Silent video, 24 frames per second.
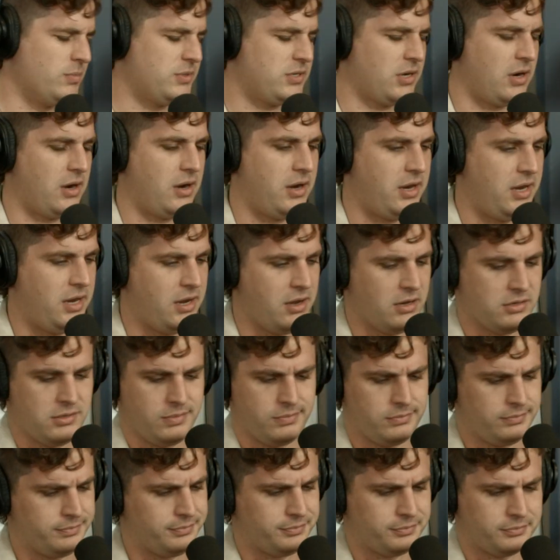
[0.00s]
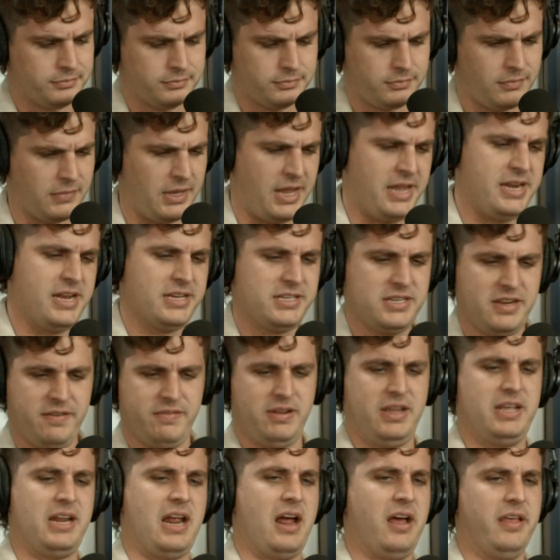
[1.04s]
sorry. He goes, he doesn't even
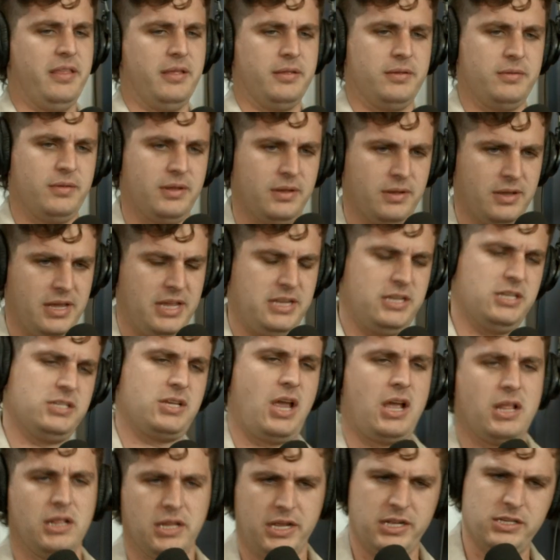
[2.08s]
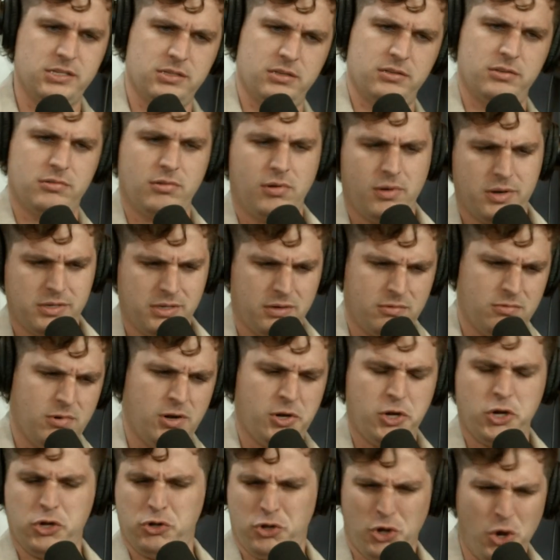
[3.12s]
get out of he just like leans in the door. He's like, what
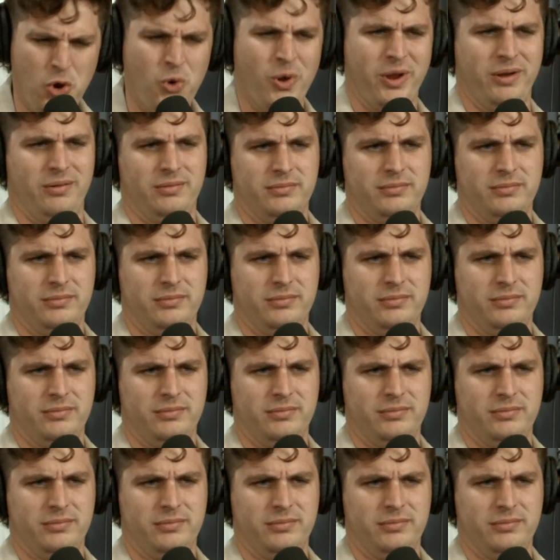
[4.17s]
are you doing?